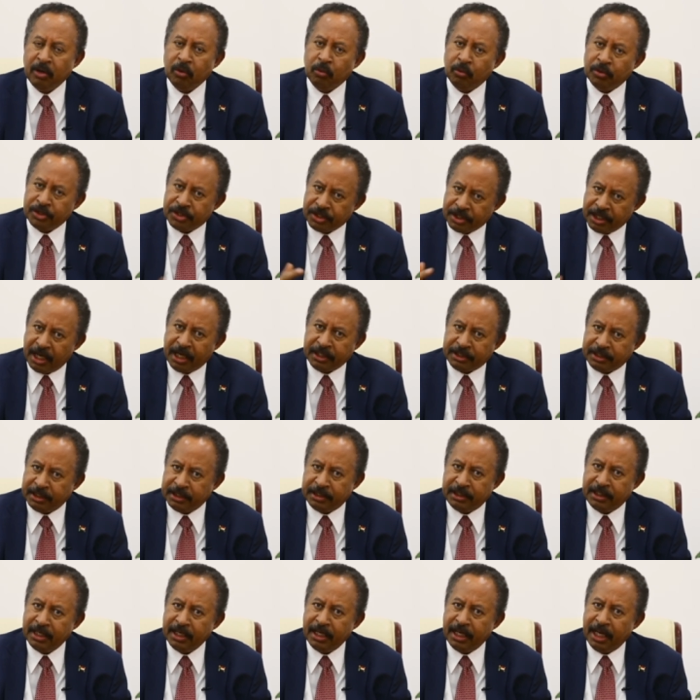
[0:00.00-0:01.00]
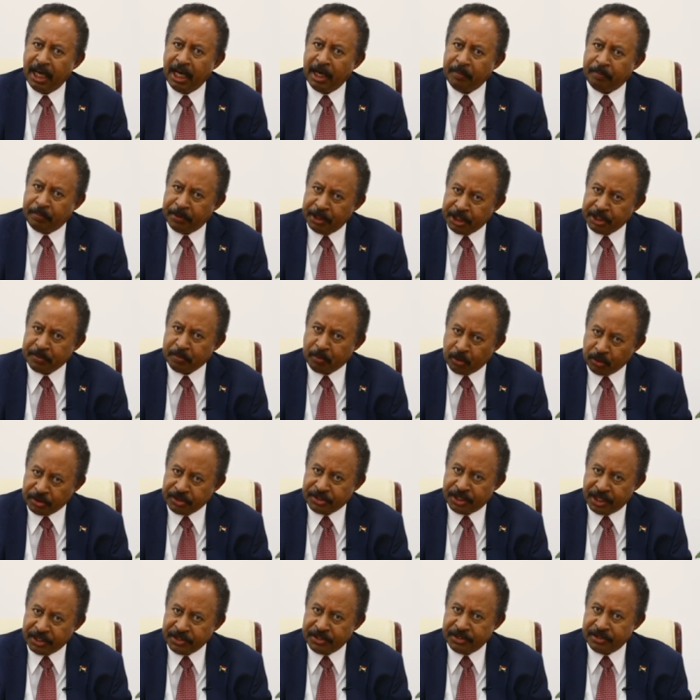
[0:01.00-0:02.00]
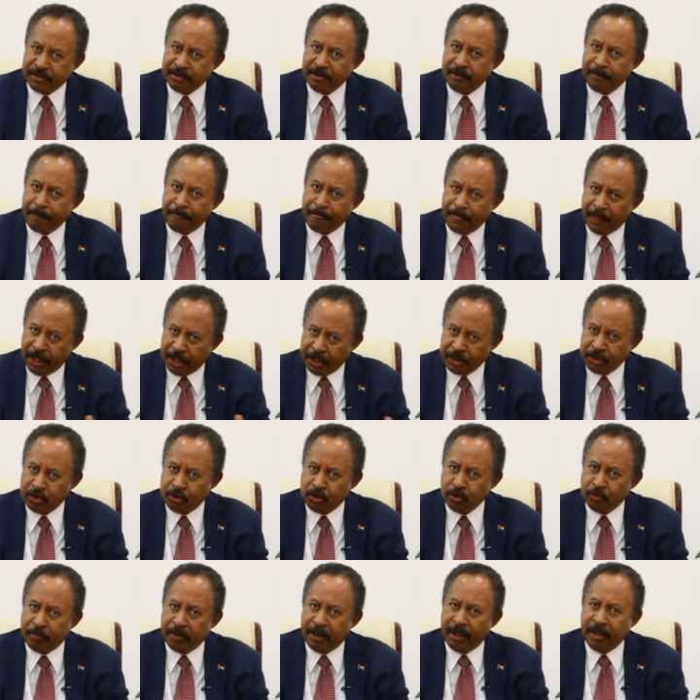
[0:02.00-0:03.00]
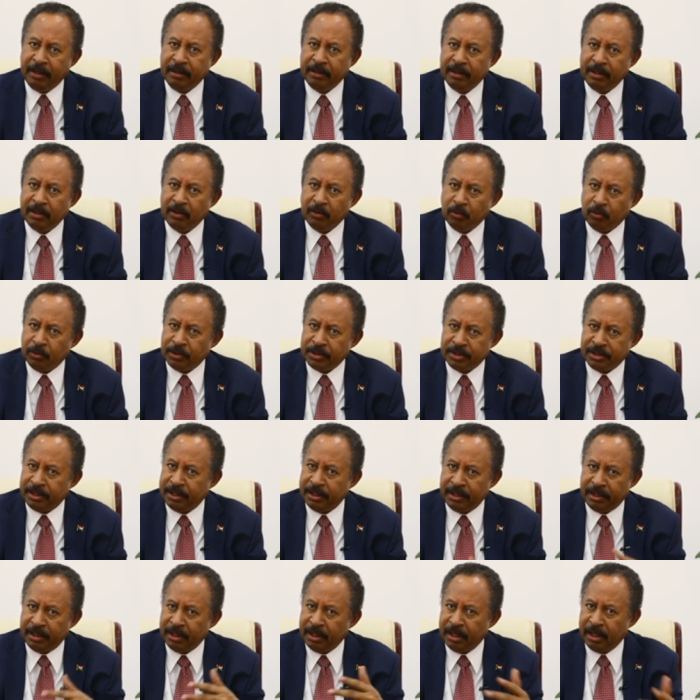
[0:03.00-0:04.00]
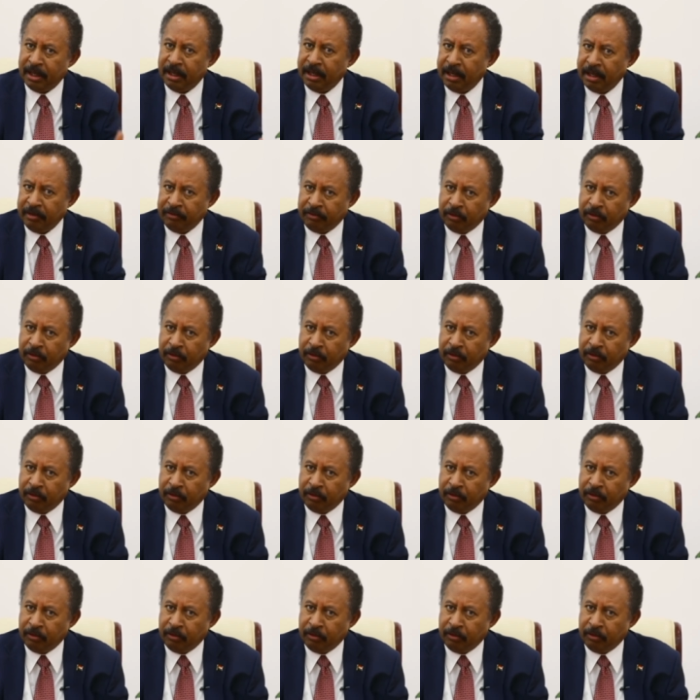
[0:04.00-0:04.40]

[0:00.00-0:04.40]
we started a peace process in Juba with the